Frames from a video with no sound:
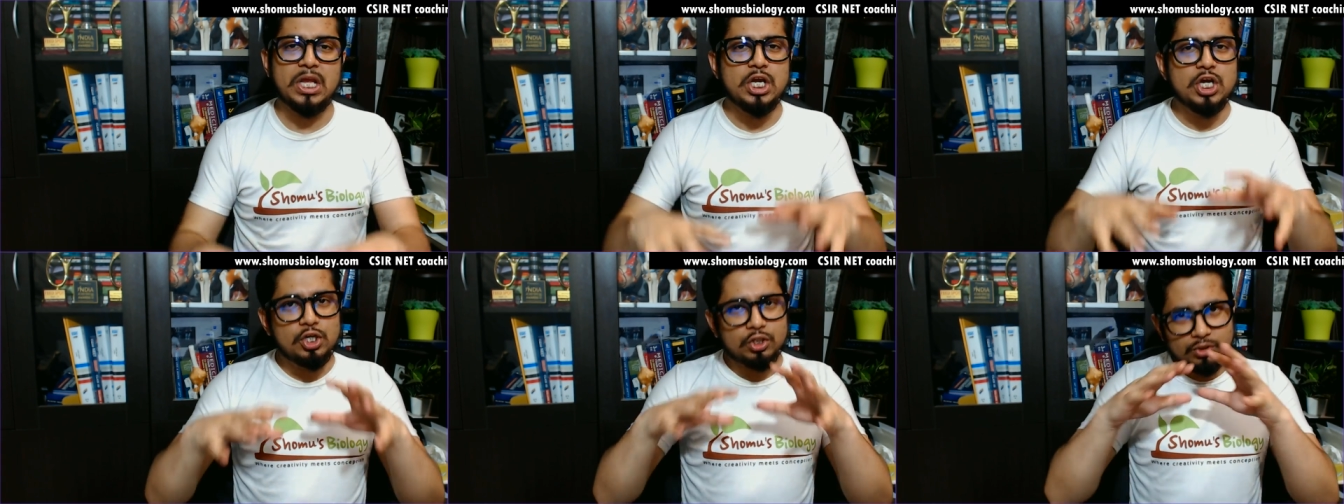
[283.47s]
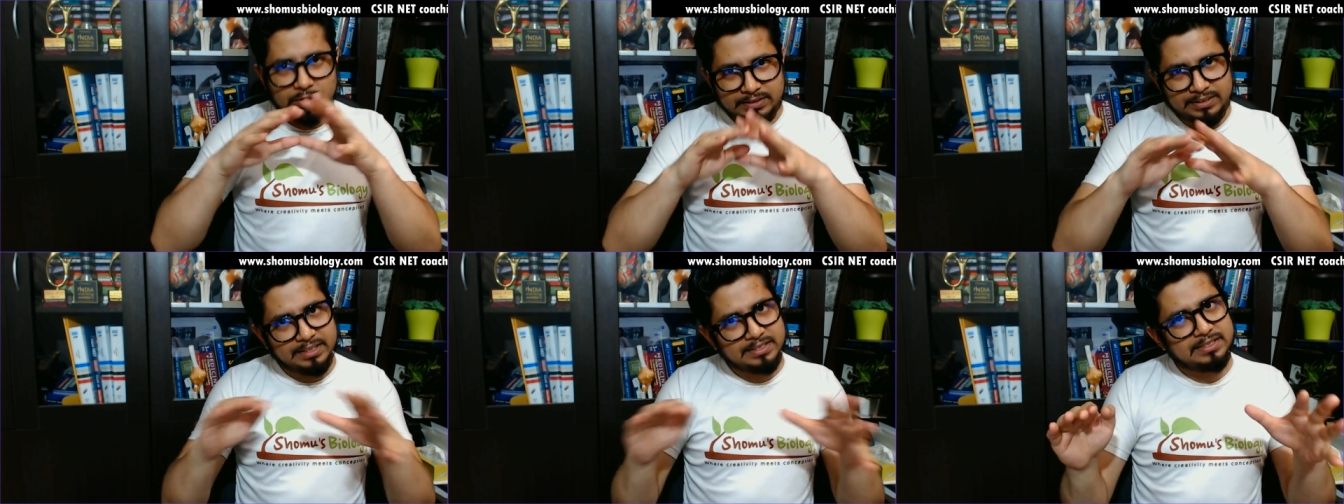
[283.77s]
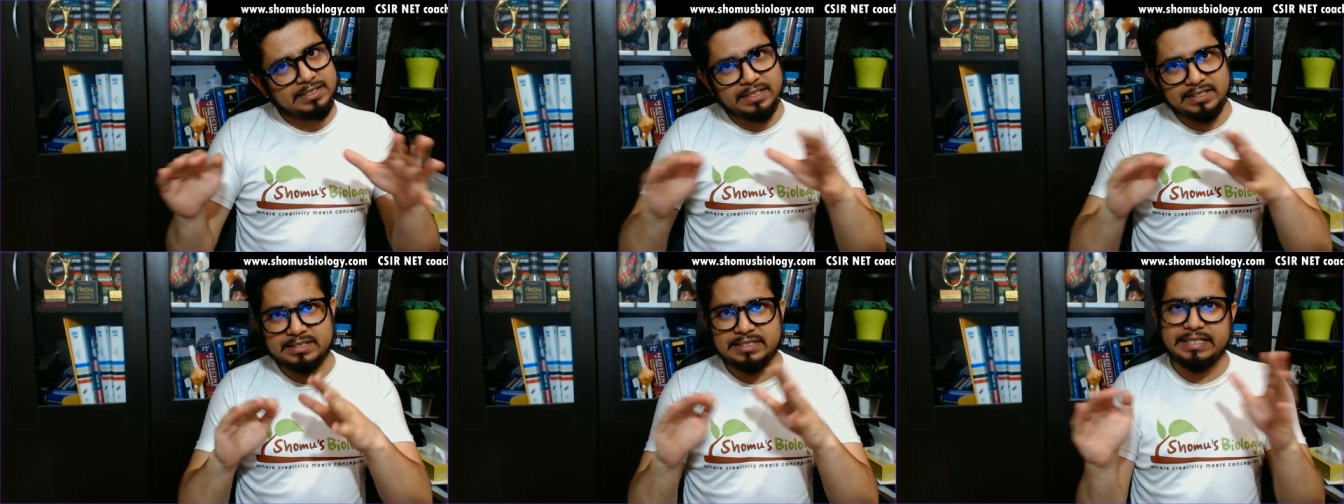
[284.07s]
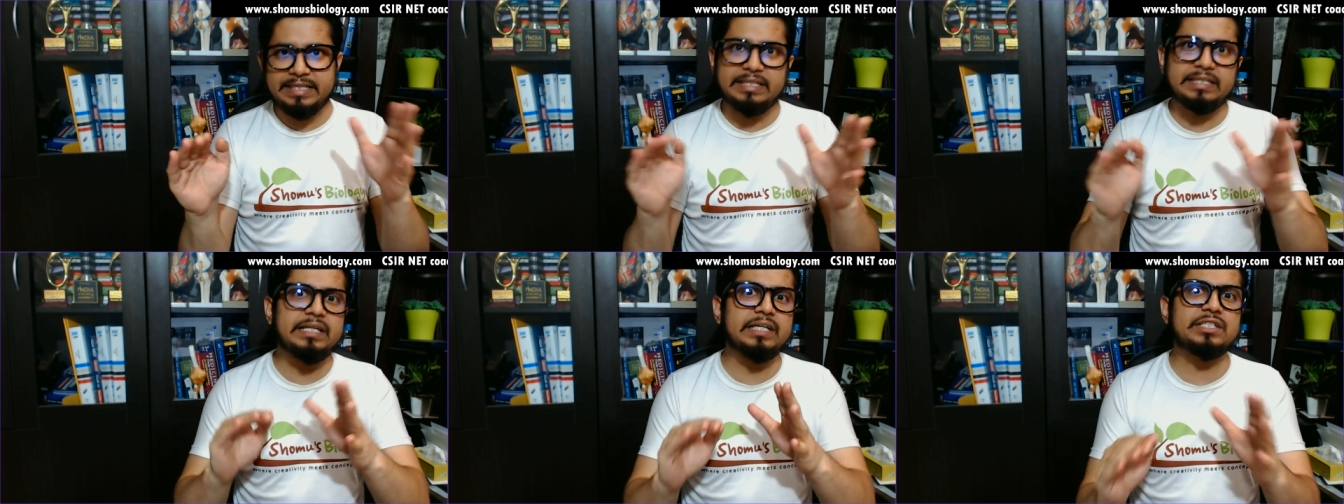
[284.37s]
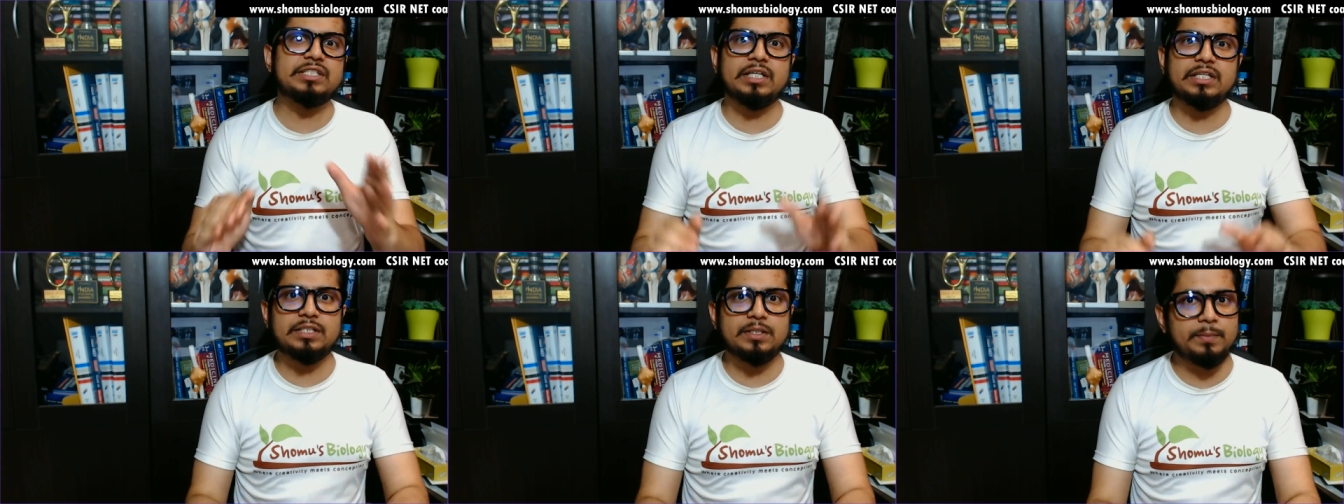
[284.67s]
So these things
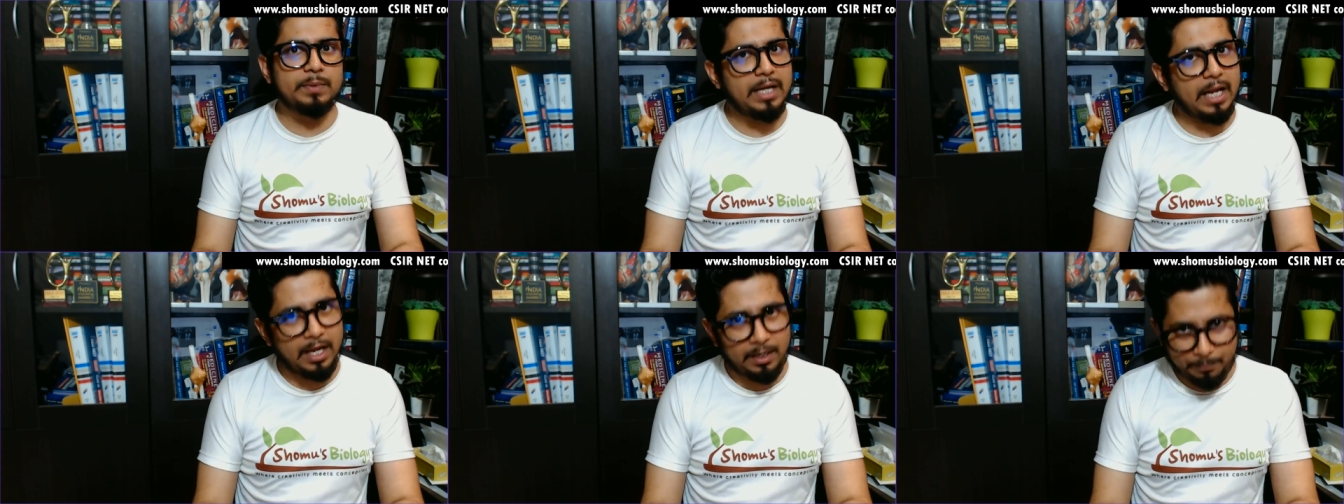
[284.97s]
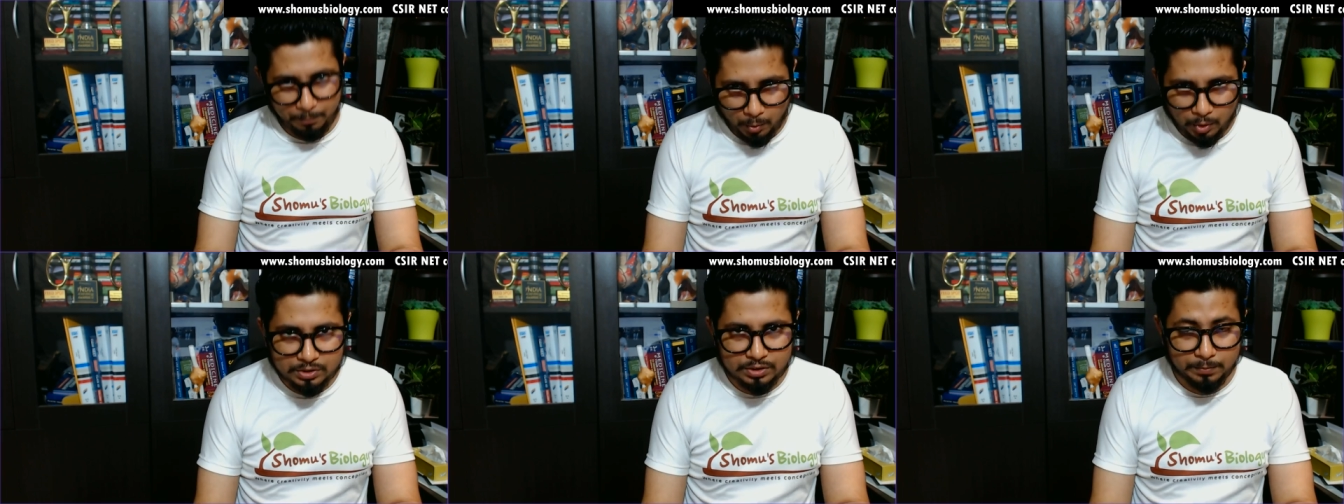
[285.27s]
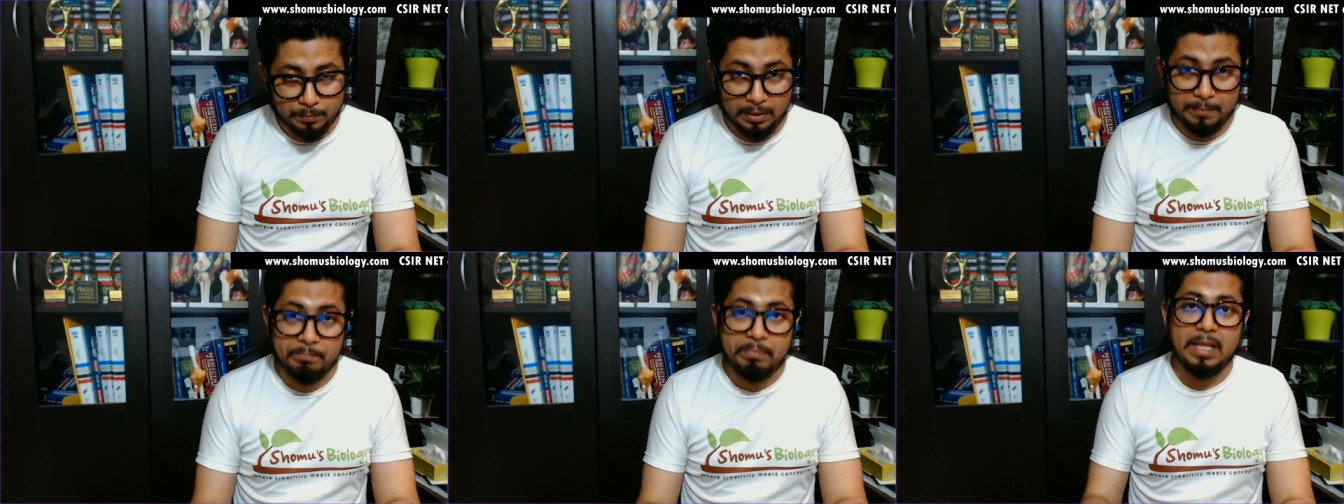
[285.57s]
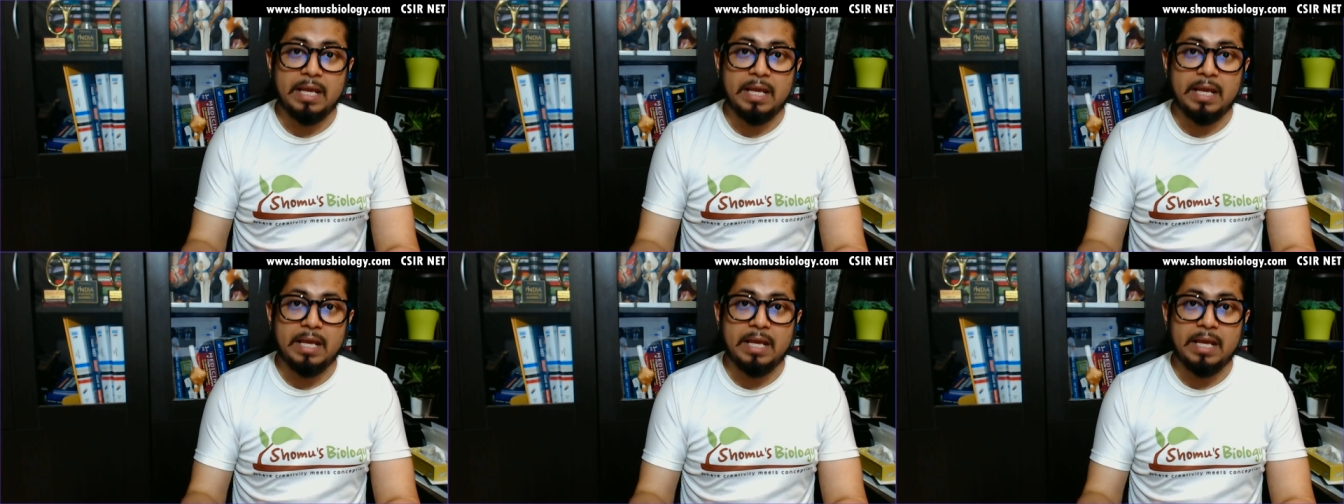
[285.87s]
interchangeable are possible,